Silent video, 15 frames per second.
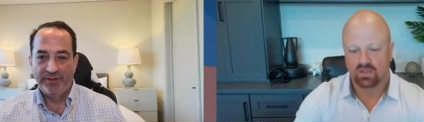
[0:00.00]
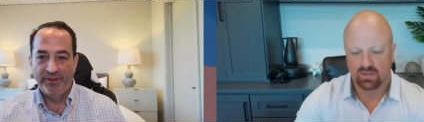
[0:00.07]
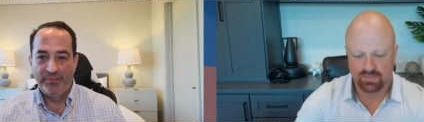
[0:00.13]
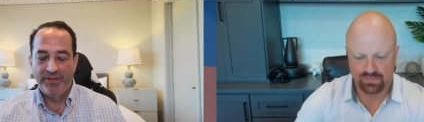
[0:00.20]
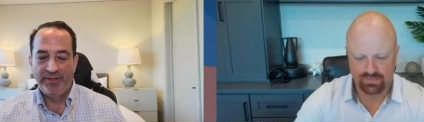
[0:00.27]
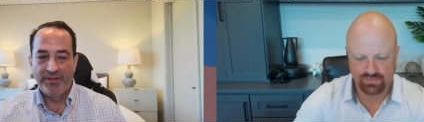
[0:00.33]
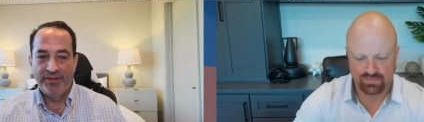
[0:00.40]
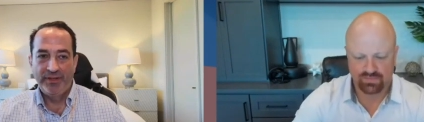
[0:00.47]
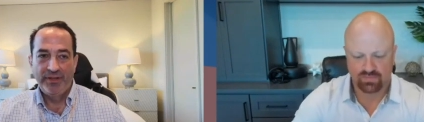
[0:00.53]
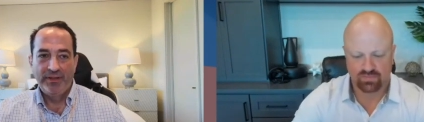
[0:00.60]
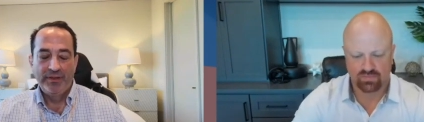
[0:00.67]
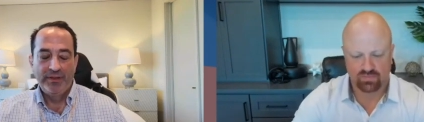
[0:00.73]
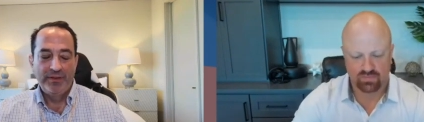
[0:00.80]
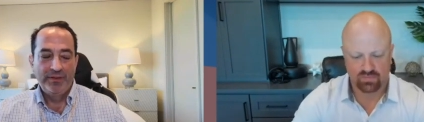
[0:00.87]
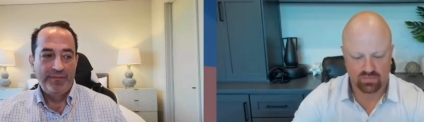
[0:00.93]
Speaker 1: I mean,
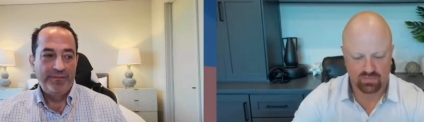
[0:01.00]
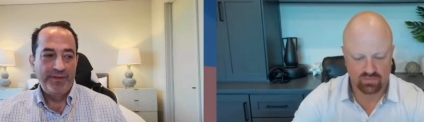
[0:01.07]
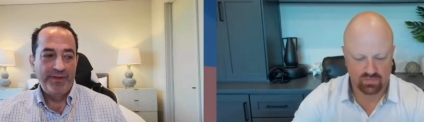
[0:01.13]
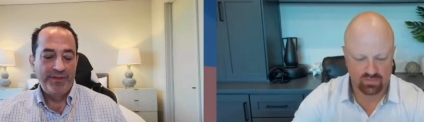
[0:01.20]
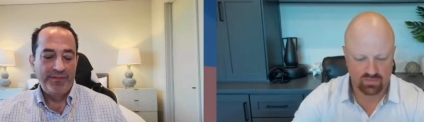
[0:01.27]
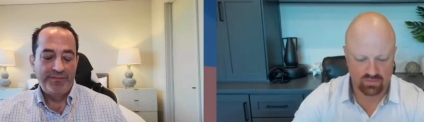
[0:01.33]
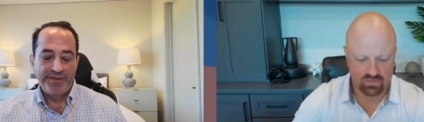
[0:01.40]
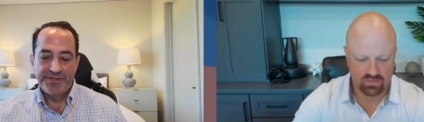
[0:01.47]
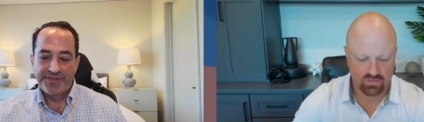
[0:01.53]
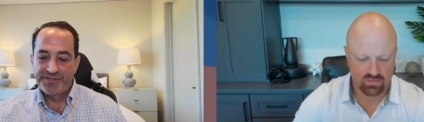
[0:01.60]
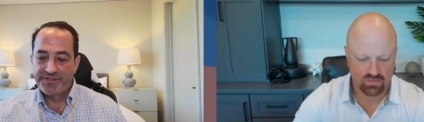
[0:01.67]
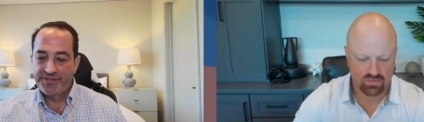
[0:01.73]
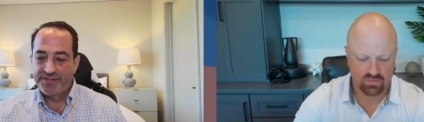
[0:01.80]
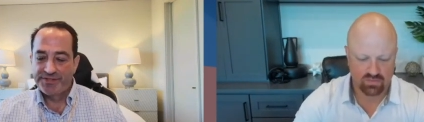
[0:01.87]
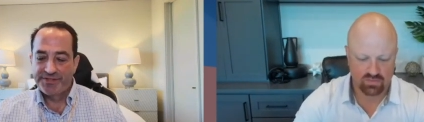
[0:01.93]
the, this
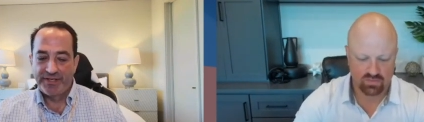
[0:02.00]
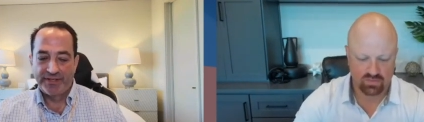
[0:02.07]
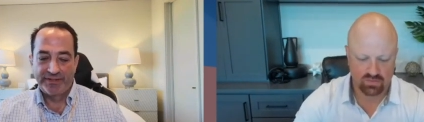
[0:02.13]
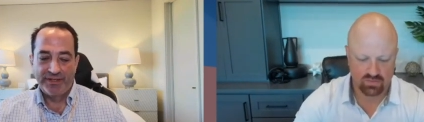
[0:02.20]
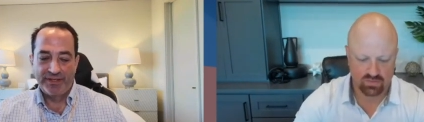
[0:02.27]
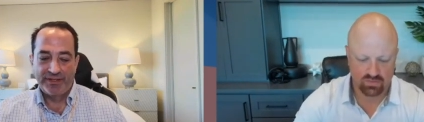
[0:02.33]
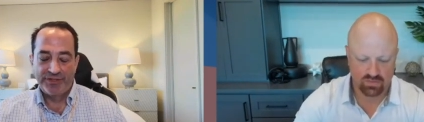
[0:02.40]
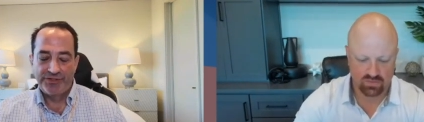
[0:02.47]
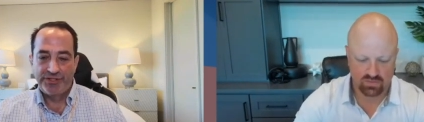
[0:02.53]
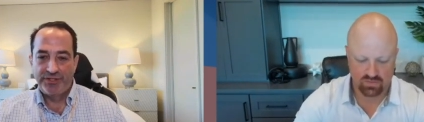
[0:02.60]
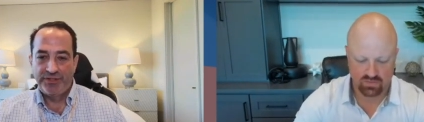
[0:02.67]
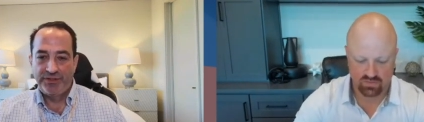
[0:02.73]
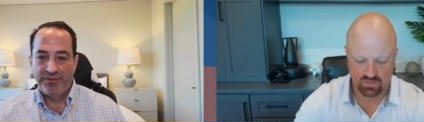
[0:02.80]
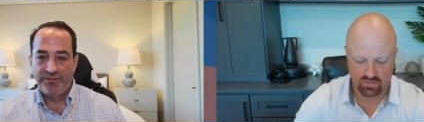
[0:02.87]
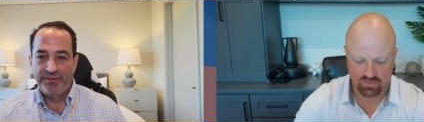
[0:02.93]
is
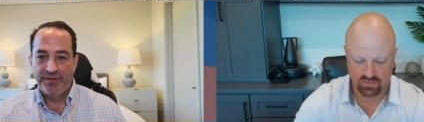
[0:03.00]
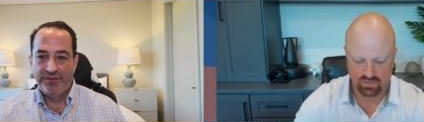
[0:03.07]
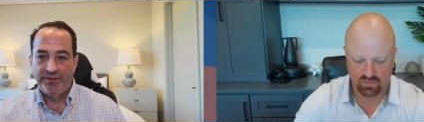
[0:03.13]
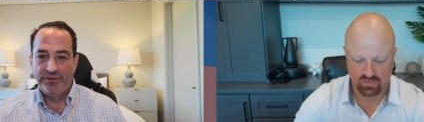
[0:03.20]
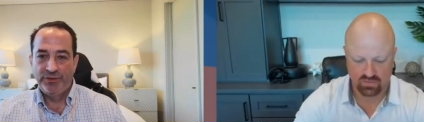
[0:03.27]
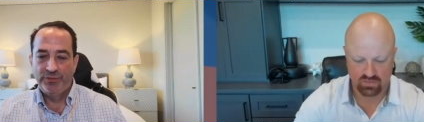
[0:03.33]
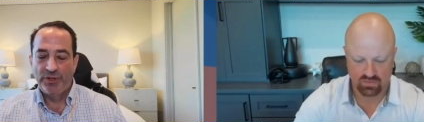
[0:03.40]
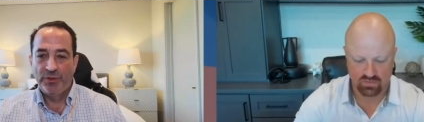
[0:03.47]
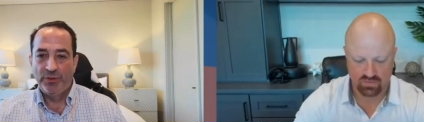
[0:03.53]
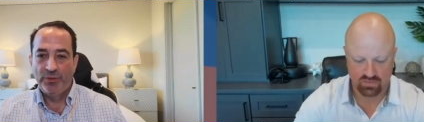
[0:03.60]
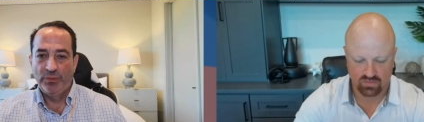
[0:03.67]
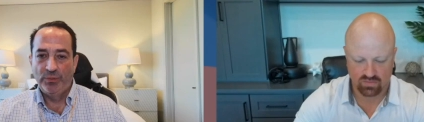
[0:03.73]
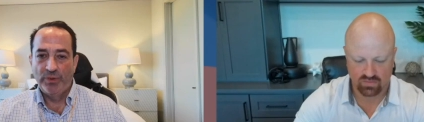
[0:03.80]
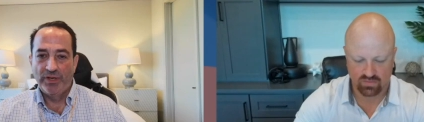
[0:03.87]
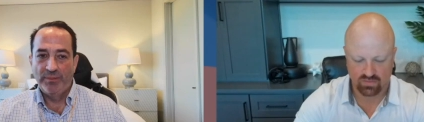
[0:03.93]
technology that you don't
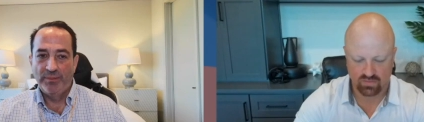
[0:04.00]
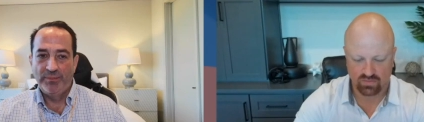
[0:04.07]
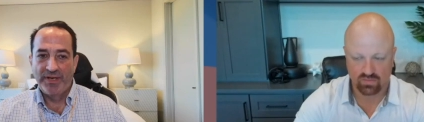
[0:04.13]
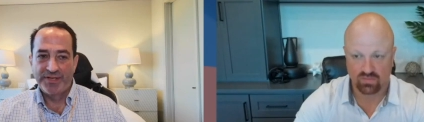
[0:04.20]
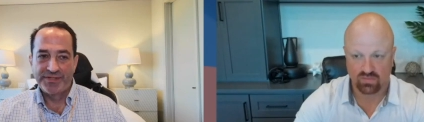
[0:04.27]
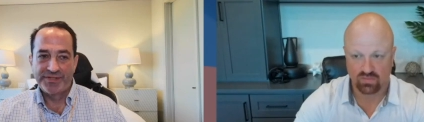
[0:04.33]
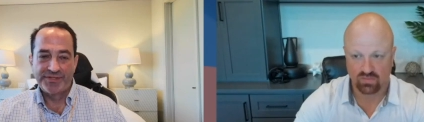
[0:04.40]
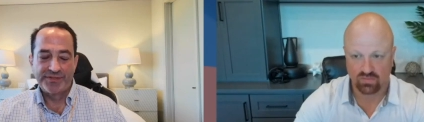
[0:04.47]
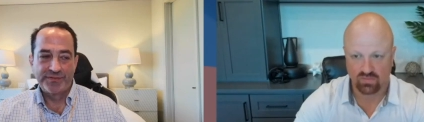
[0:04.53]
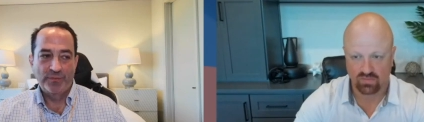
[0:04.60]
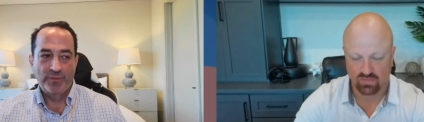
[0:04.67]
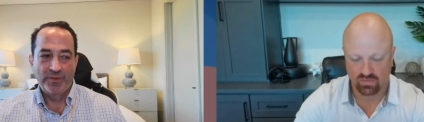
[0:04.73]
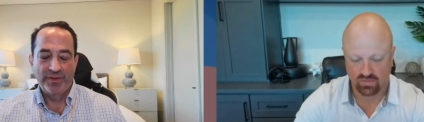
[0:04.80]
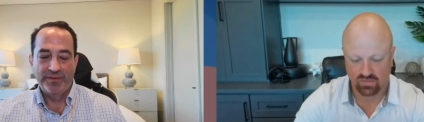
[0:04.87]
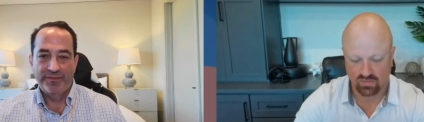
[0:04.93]
want to mess
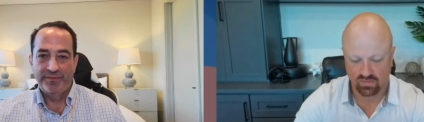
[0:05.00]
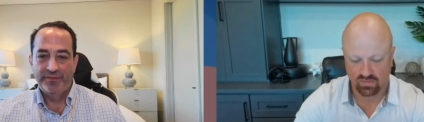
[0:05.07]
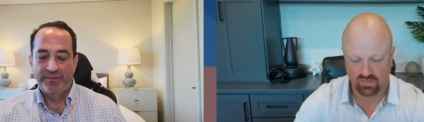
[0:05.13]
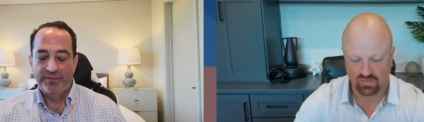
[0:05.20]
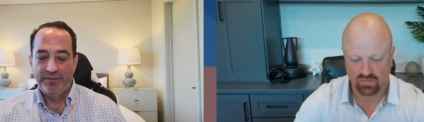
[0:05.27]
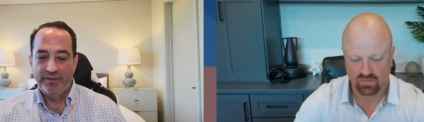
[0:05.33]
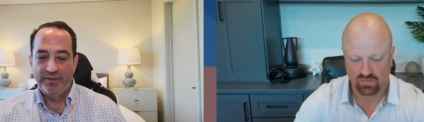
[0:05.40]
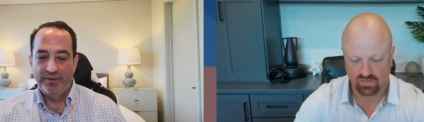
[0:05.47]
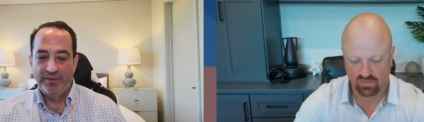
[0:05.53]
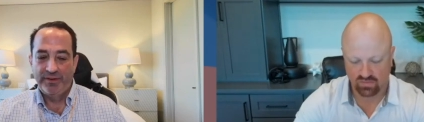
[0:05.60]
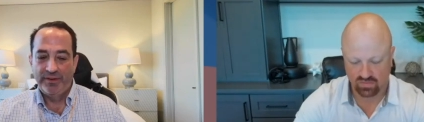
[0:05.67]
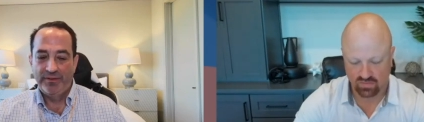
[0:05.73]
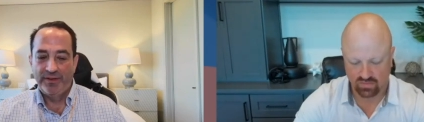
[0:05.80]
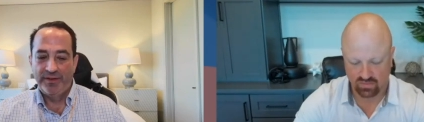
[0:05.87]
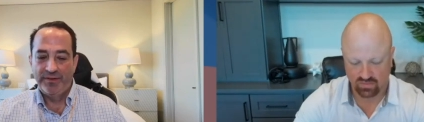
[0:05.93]
with.
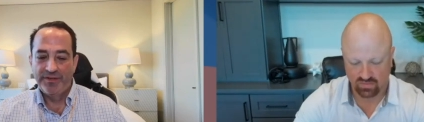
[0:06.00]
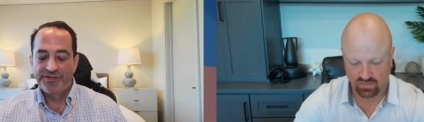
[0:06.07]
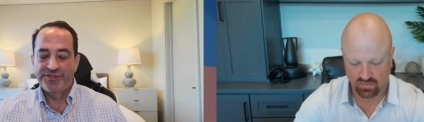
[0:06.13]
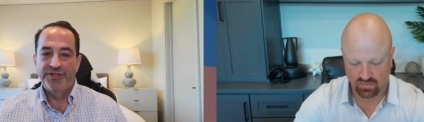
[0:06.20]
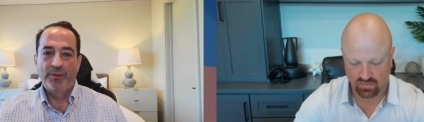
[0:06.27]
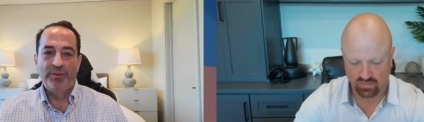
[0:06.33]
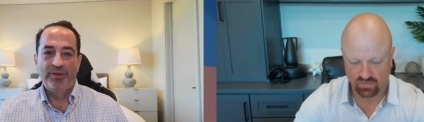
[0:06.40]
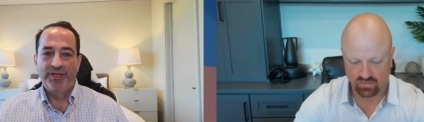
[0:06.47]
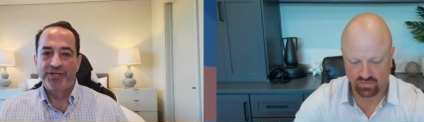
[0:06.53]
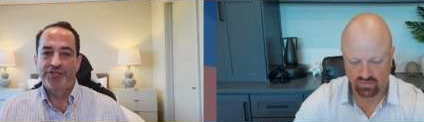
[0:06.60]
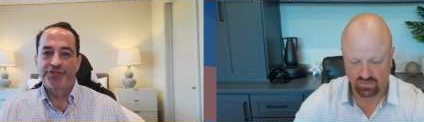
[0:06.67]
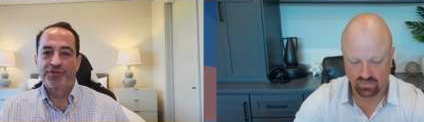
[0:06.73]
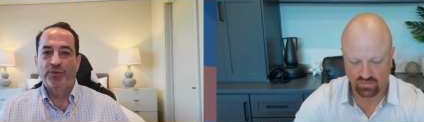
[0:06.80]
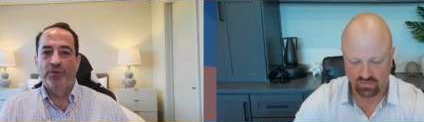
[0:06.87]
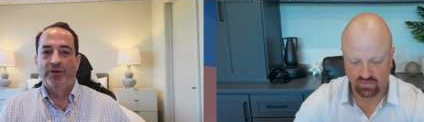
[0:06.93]
And it's double edged
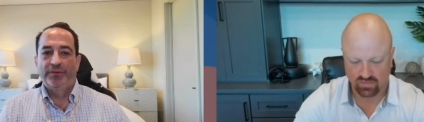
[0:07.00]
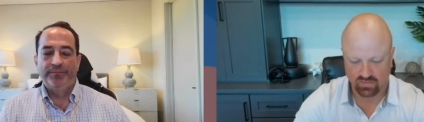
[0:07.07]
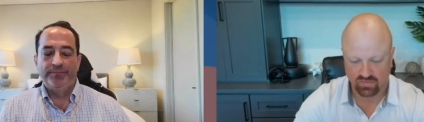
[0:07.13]
sword,